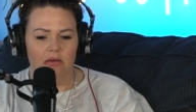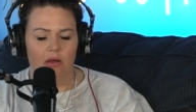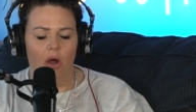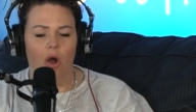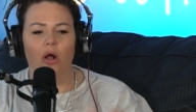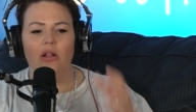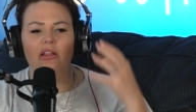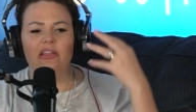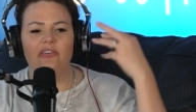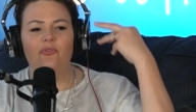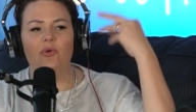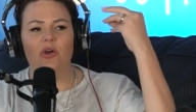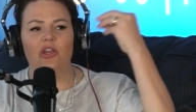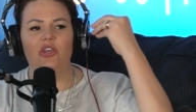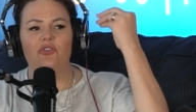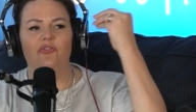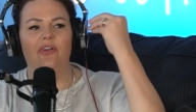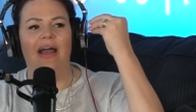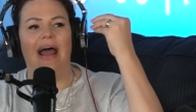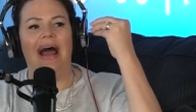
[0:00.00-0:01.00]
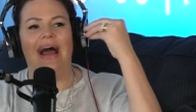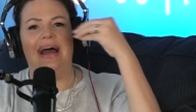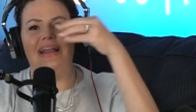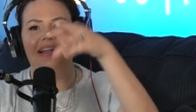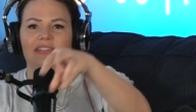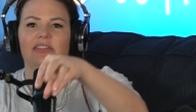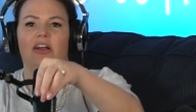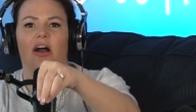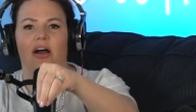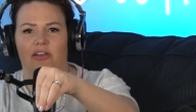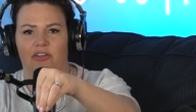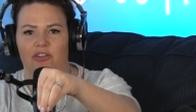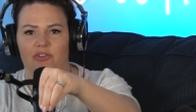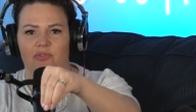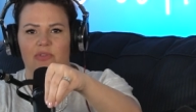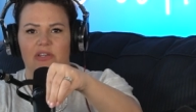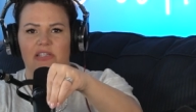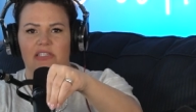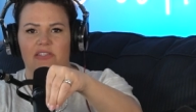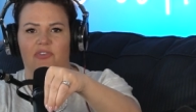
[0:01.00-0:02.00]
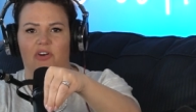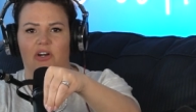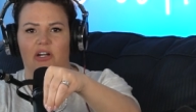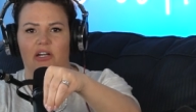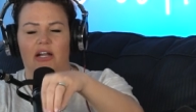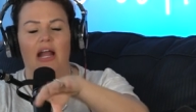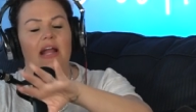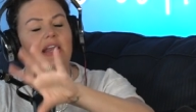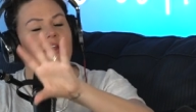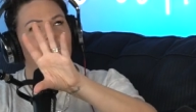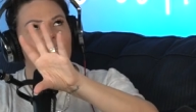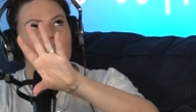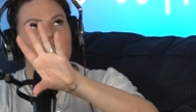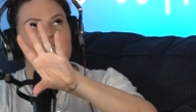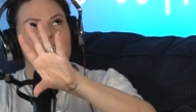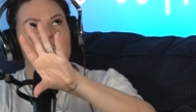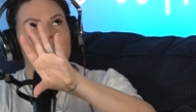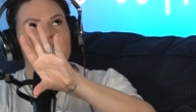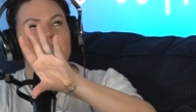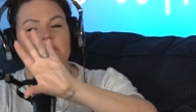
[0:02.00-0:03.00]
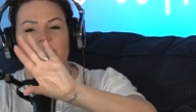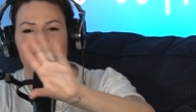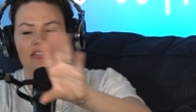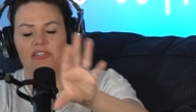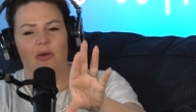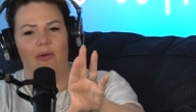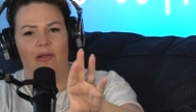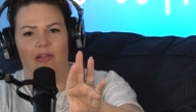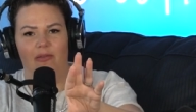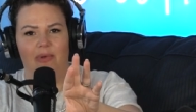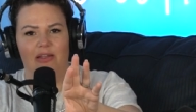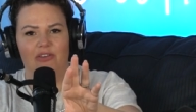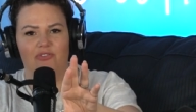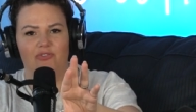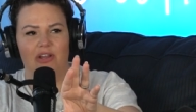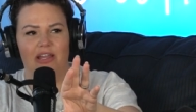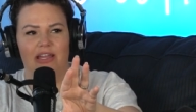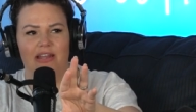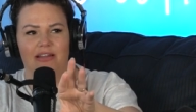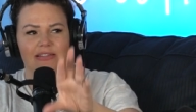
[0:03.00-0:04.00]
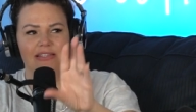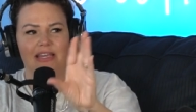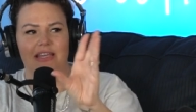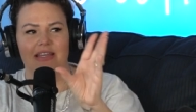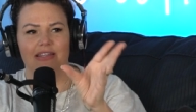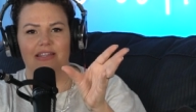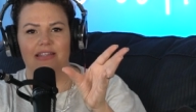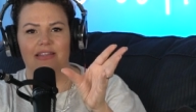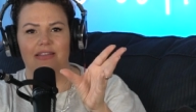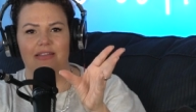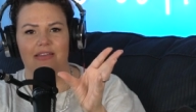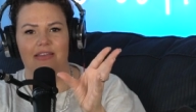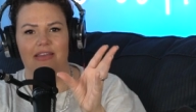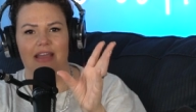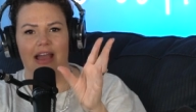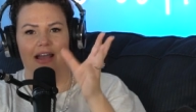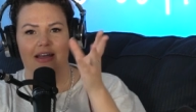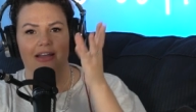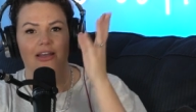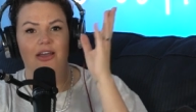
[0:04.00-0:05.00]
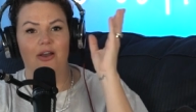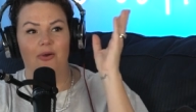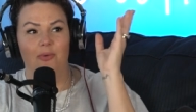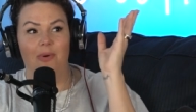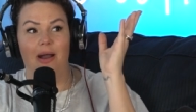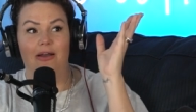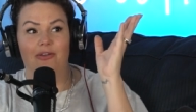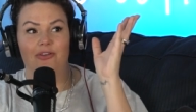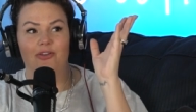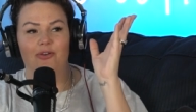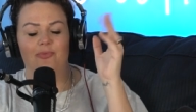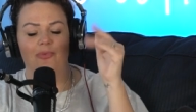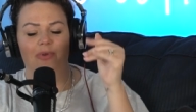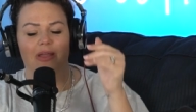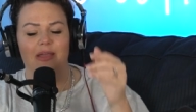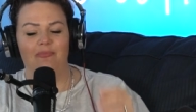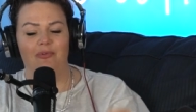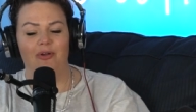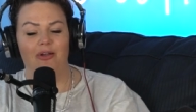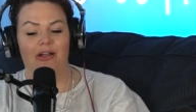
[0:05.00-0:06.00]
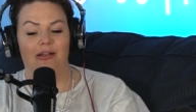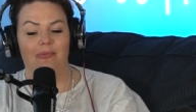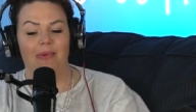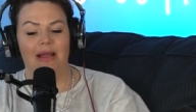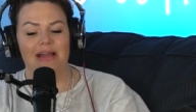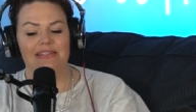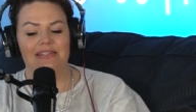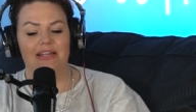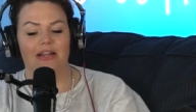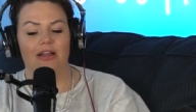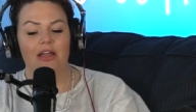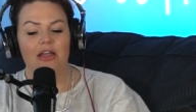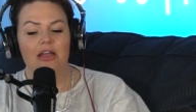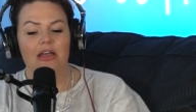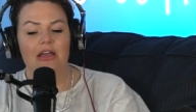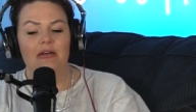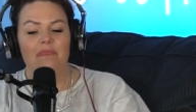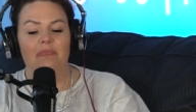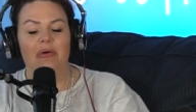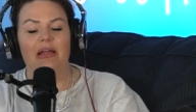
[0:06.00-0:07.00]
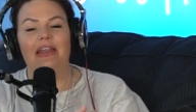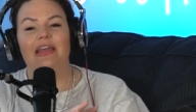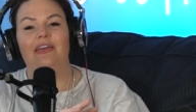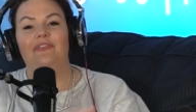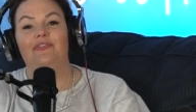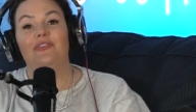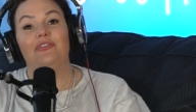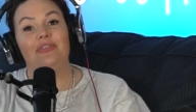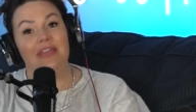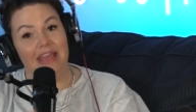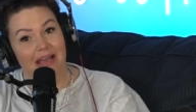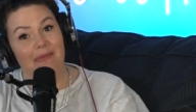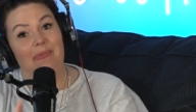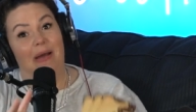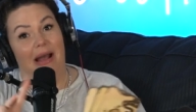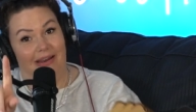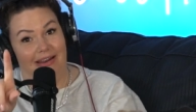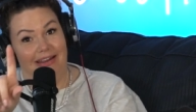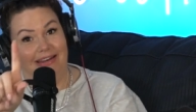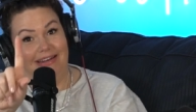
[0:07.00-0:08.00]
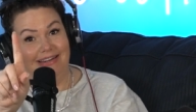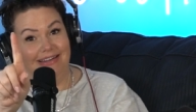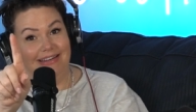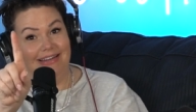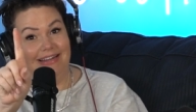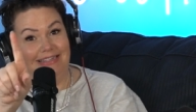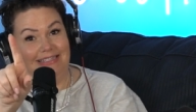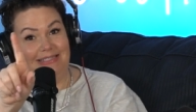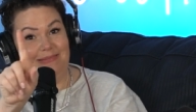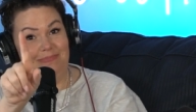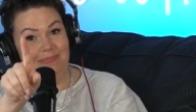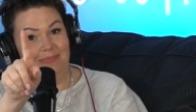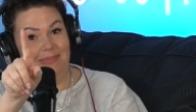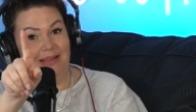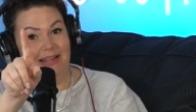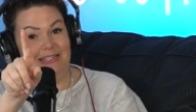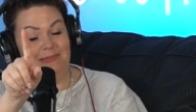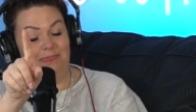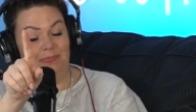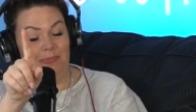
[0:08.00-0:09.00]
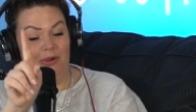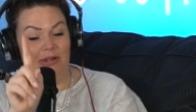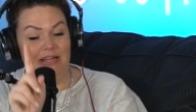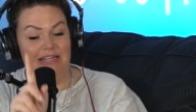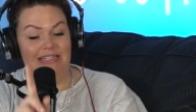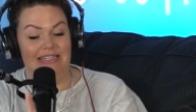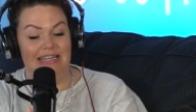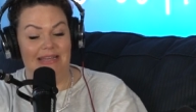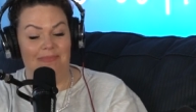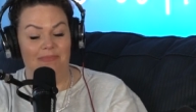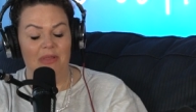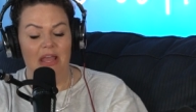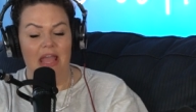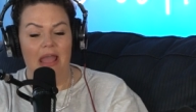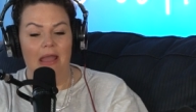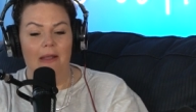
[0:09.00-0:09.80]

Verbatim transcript: all of what you've had has gotten you this far. I know that sounds so elementary and it's like, yeah, wow, you're really blowing our minds here. But if you think about it, it's it's pretty deep.